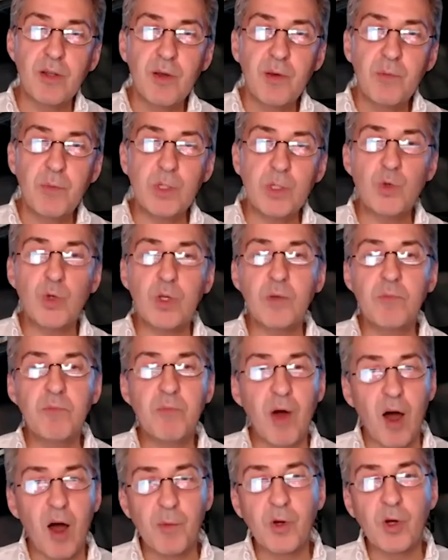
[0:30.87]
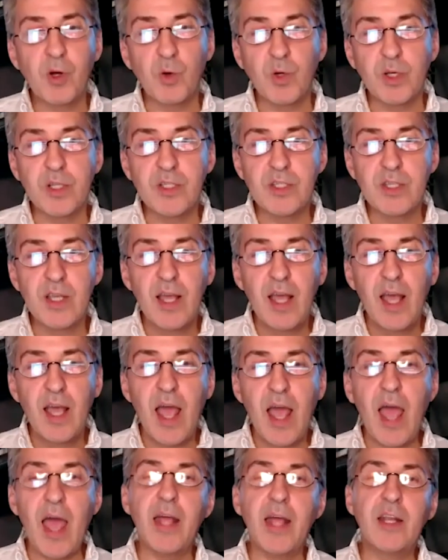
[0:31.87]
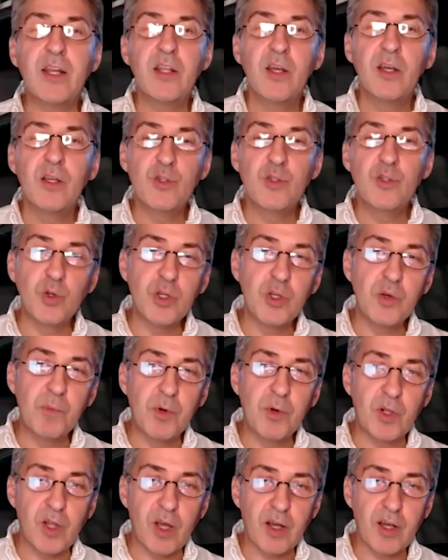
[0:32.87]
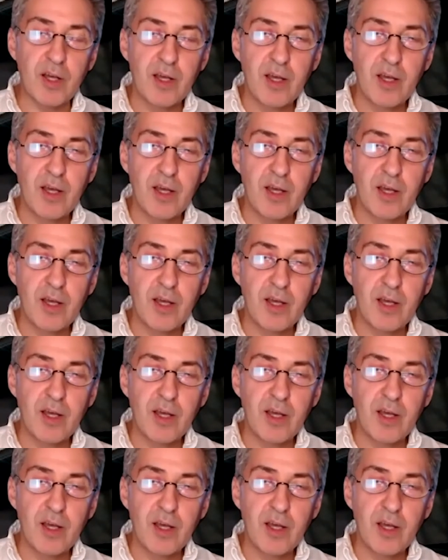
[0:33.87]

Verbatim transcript: between Bob Hurwitz and Julia Bullock.